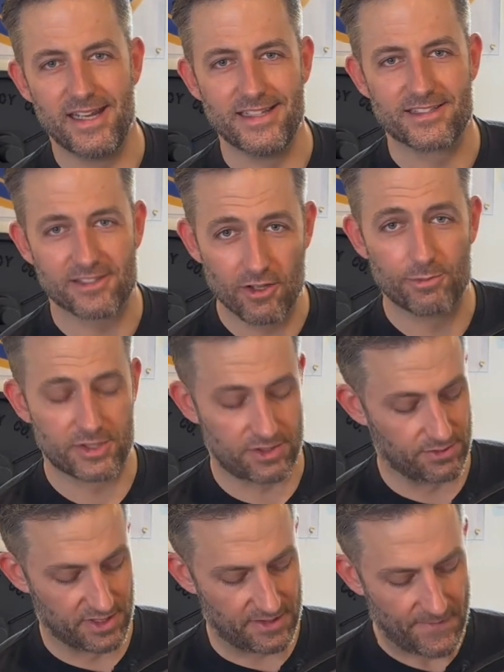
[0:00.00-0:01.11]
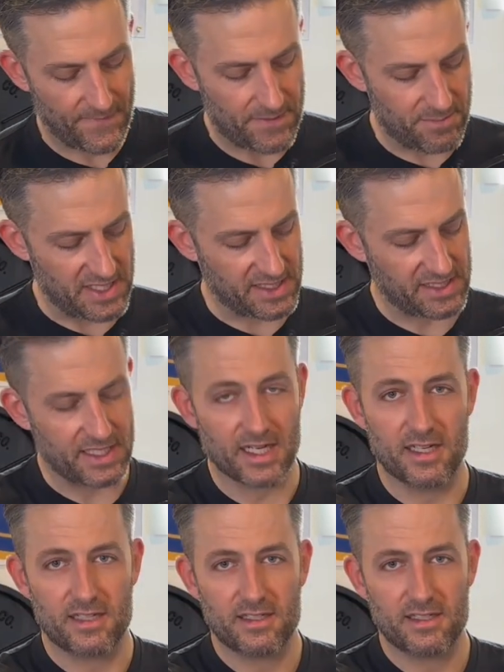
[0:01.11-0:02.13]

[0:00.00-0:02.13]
a slope to it, making it,